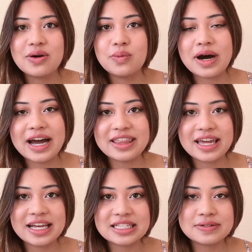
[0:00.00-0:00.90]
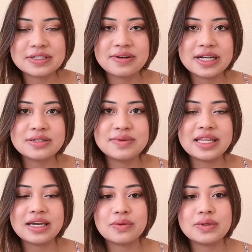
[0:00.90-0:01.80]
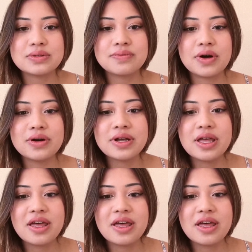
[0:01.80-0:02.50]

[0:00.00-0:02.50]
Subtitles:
why that answer was correct and why the other ones are wrong,